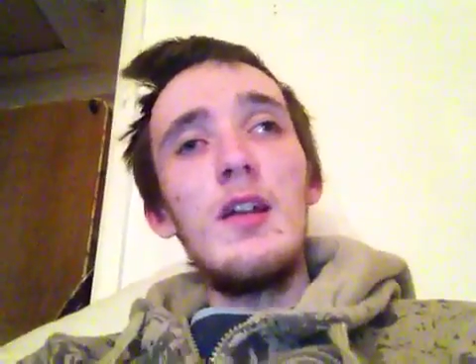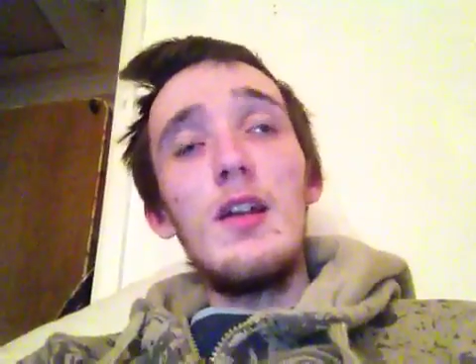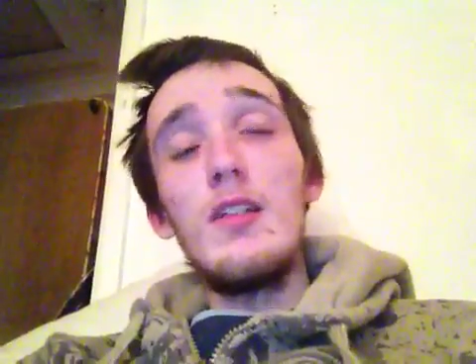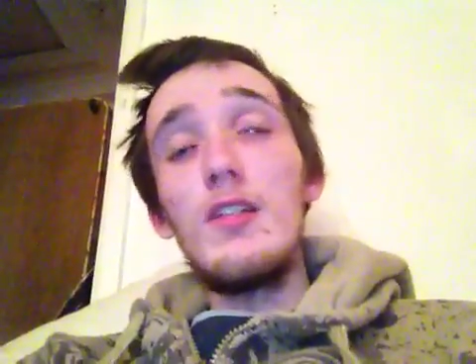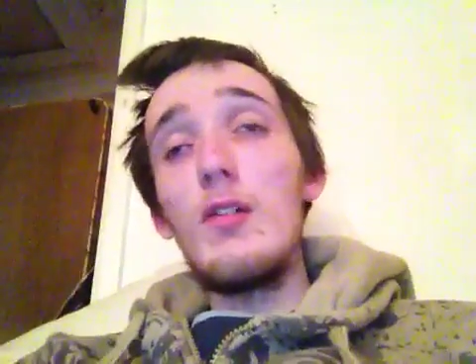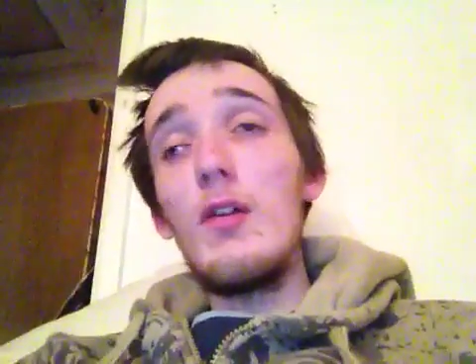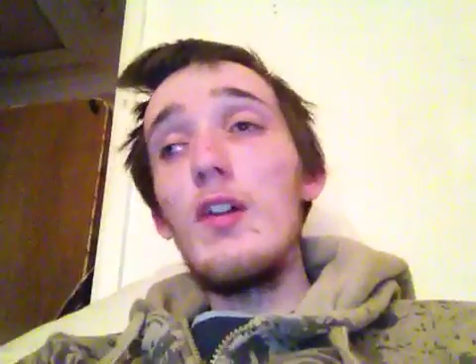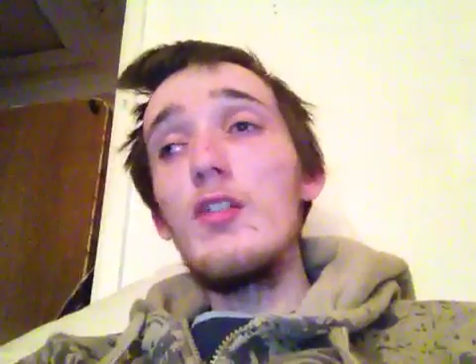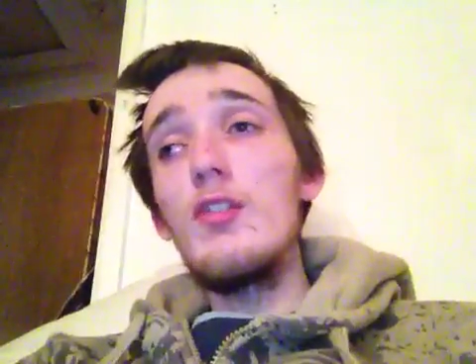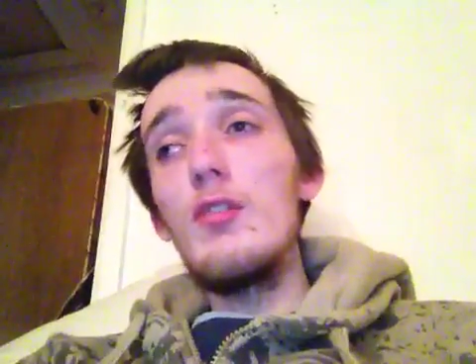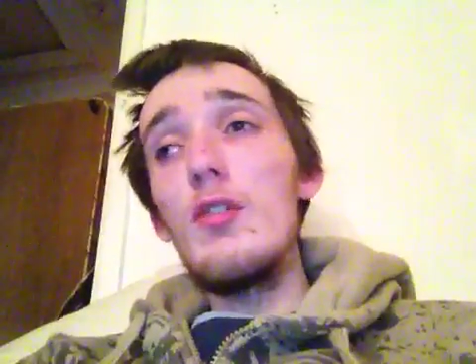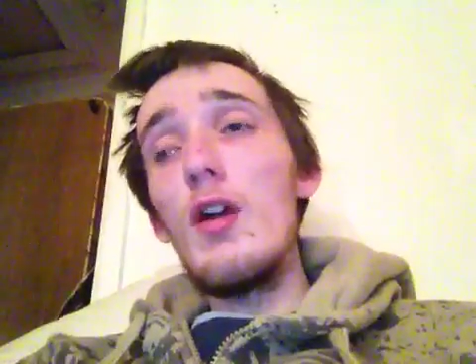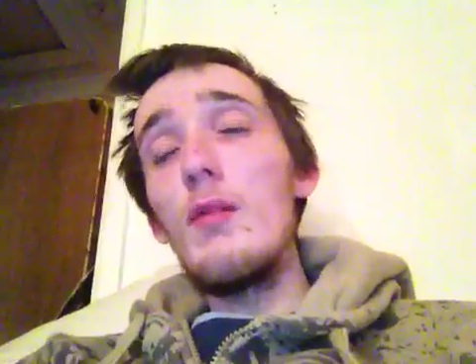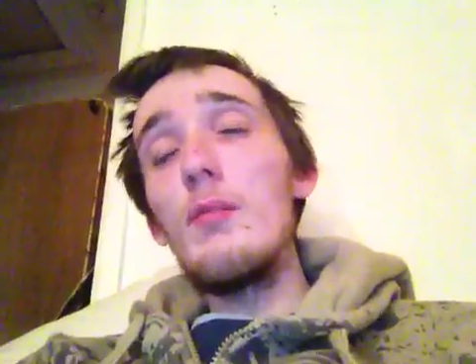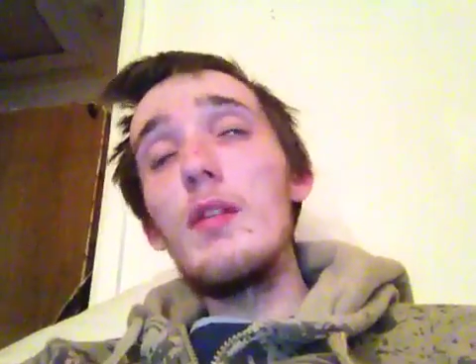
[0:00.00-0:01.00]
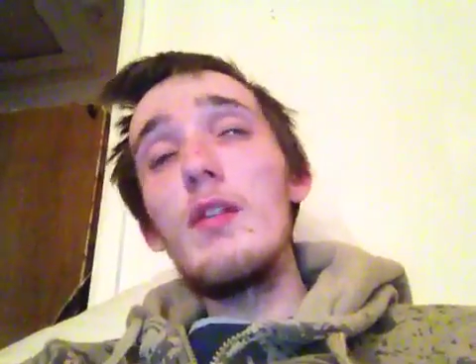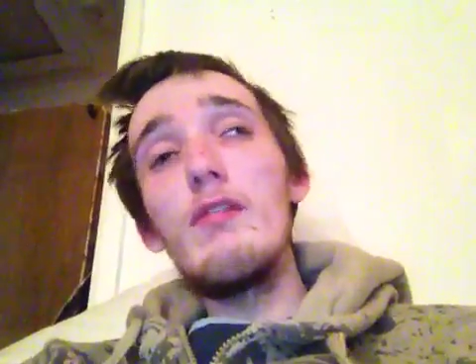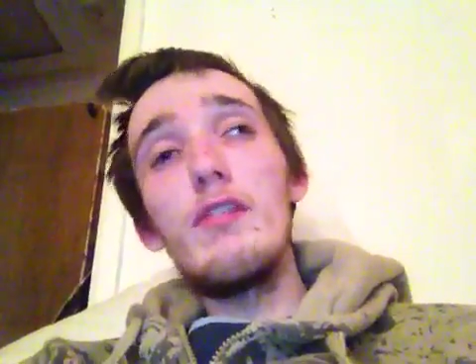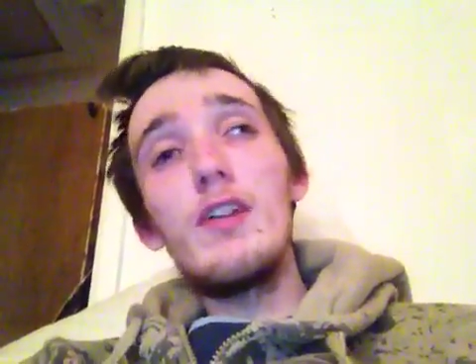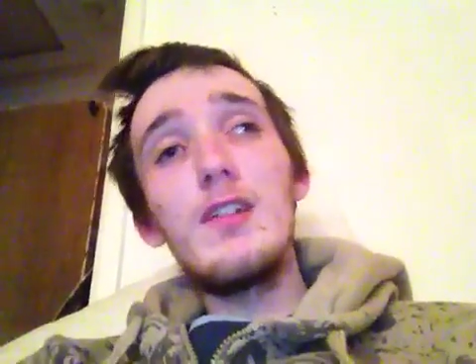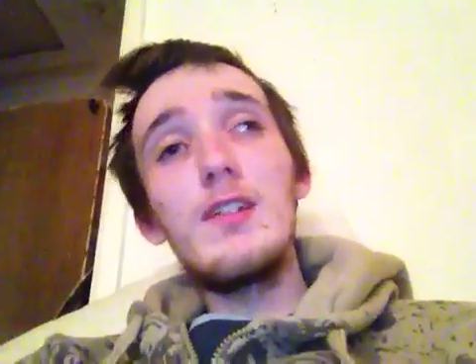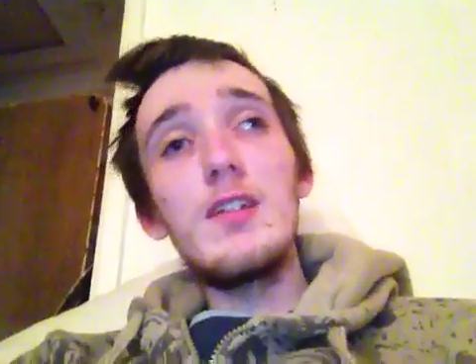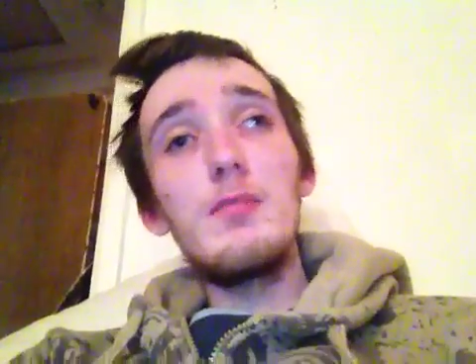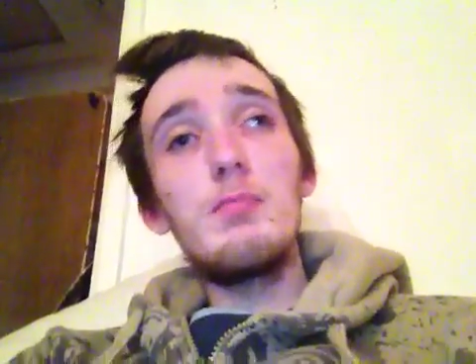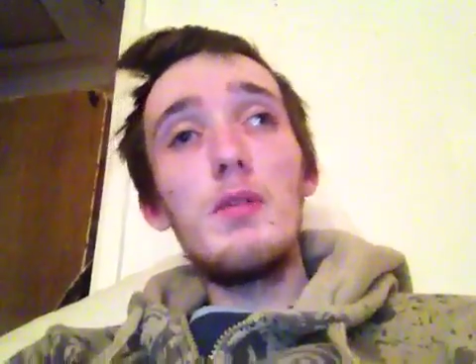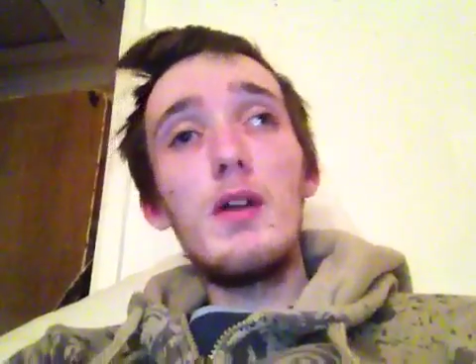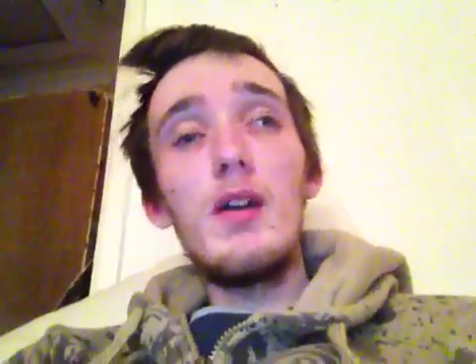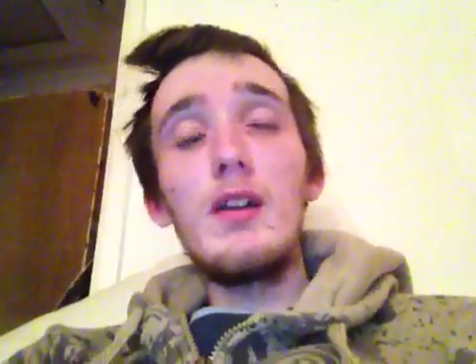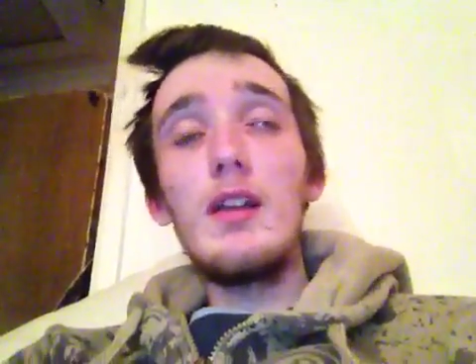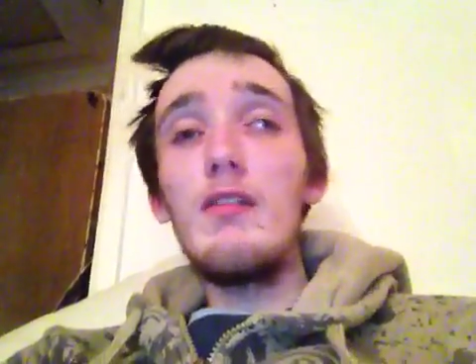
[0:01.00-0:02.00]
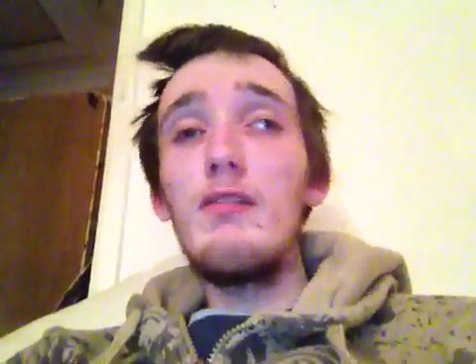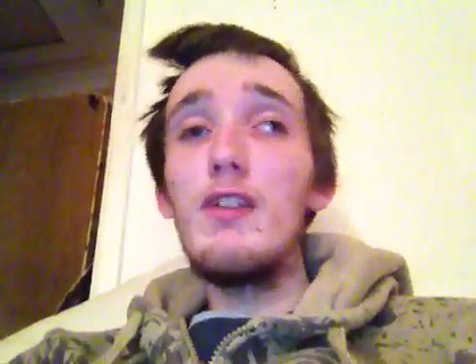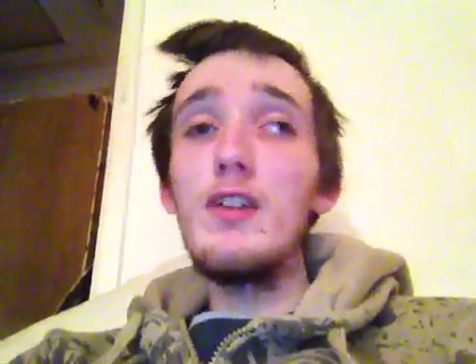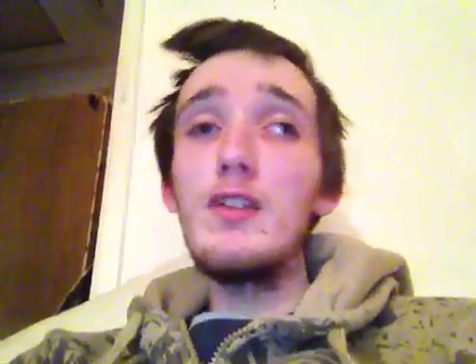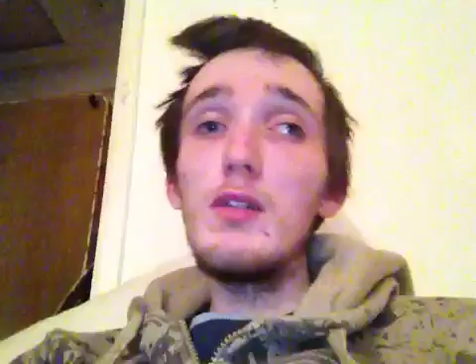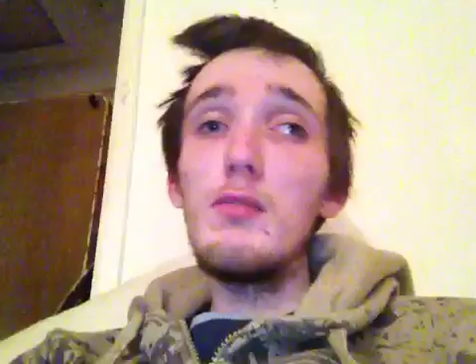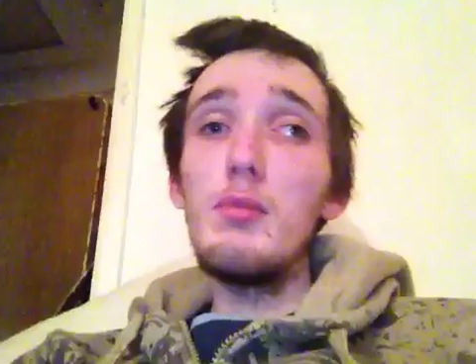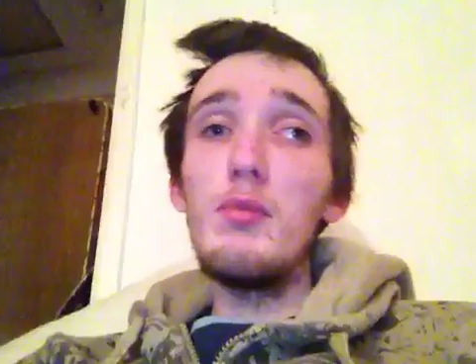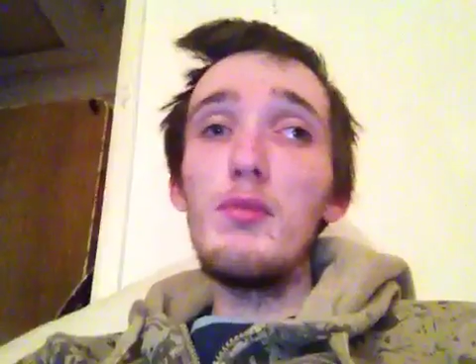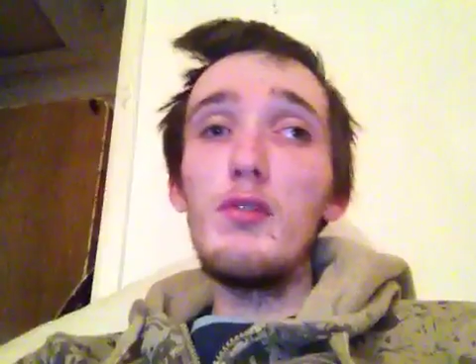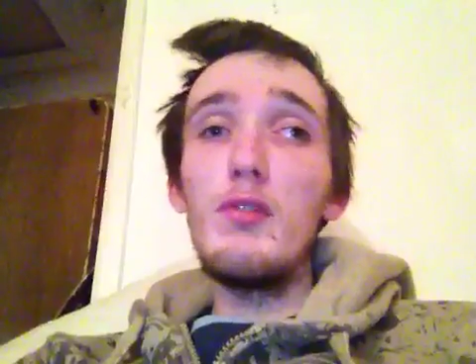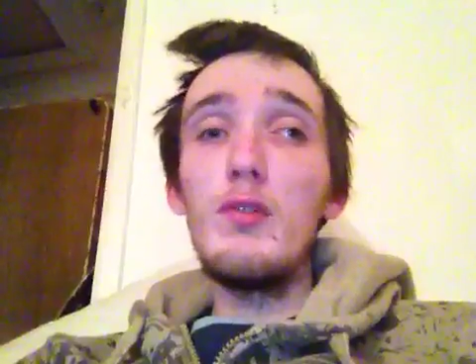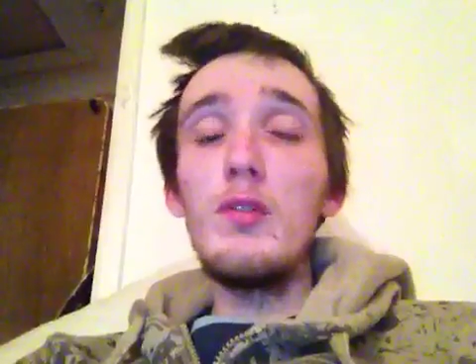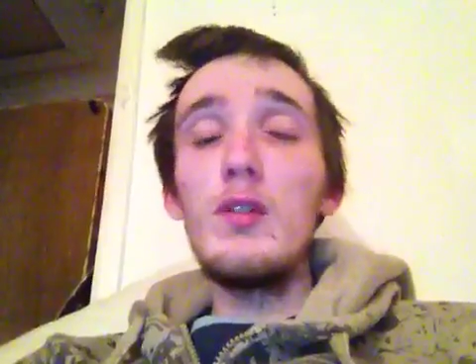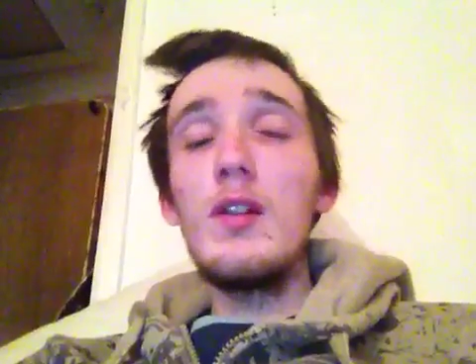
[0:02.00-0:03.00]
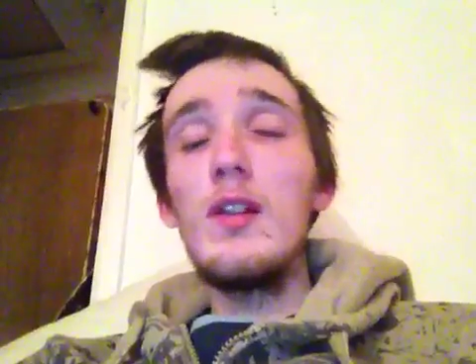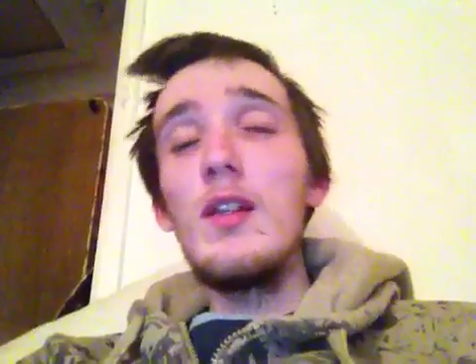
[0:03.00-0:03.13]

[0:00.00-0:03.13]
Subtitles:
So I do hope they fix this bug. They fixed it before.